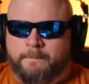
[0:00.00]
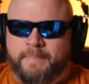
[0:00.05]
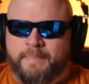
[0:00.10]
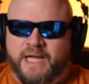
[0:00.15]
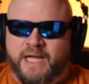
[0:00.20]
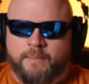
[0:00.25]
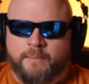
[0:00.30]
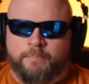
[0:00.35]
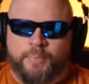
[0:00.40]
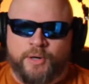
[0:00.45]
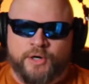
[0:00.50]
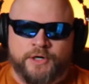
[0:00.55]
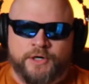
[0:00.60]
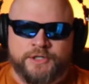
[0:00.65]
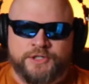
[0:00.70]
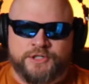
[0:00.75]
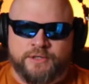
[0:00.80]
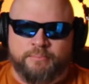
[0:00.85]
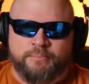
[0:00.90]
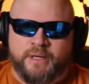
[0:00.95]

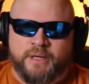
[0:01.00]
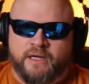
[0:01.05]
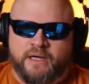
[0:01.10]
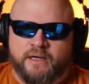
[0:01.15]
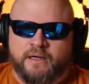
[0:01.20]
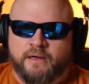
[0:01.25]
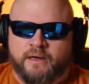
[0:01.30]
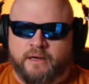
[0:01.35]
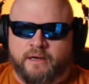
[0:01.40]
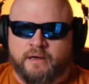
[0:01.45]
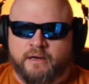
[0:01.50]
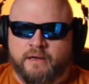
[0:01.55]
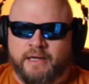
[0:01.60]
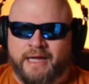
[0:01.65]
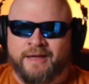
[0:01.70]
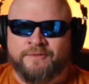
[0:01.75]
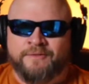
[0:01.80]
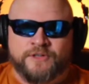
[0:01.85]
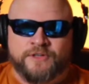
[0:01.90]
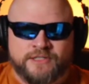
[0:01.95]
push, a big
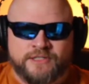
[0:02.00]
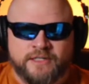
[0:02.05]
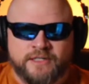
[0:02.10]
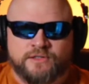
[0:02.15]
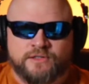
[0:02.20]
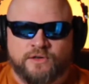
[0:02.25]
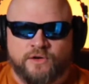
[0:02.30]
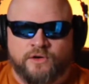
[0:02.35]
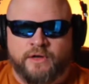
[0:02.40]
emphasis on